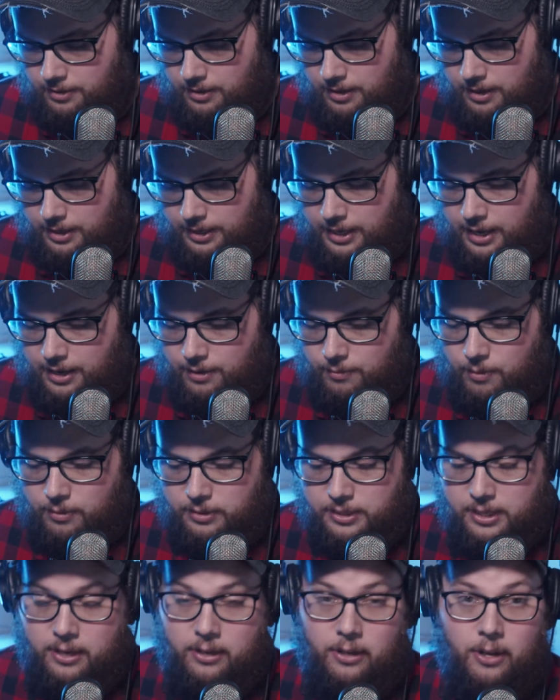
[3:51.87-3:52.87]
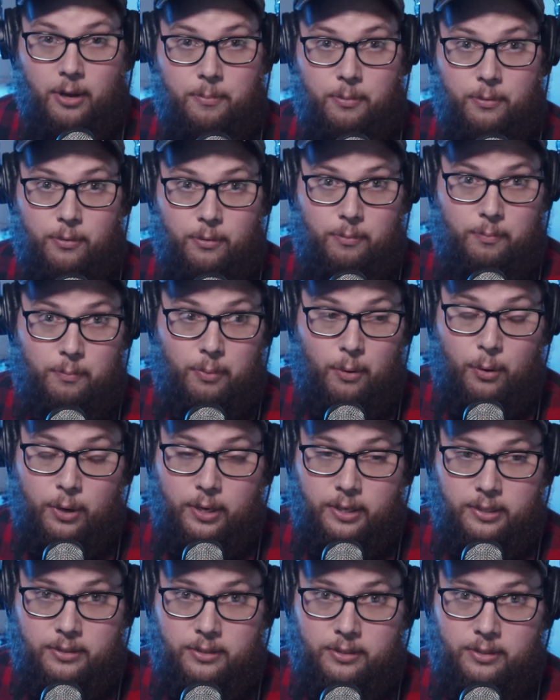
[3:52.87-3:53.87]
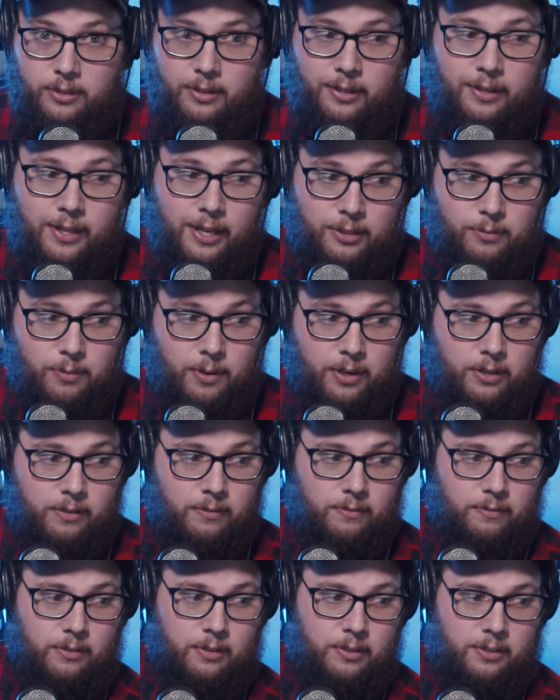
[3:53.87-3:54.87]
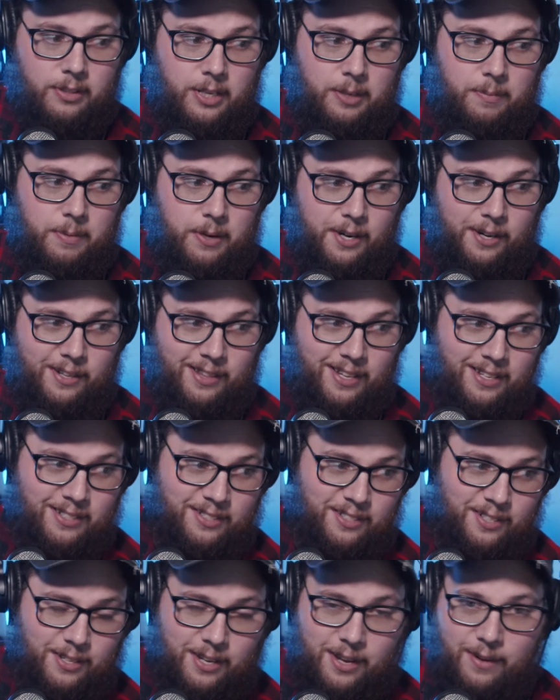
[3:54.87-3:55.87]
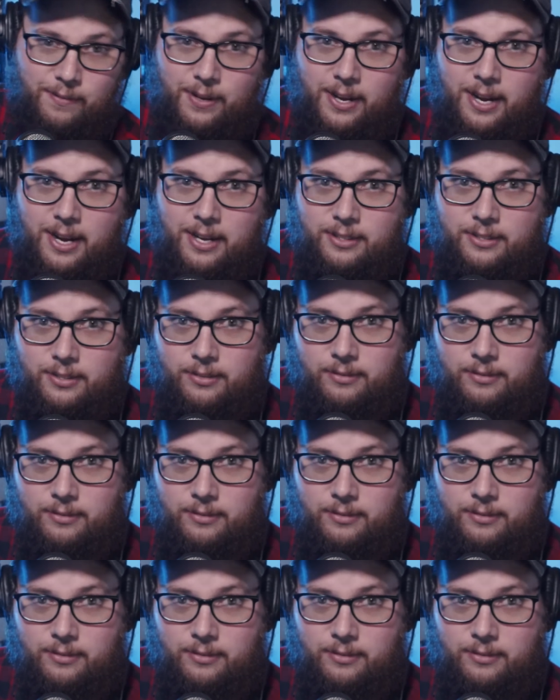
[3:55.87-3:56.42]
I kind of wrote down a couple points, and that's why you keep hearing this. I've got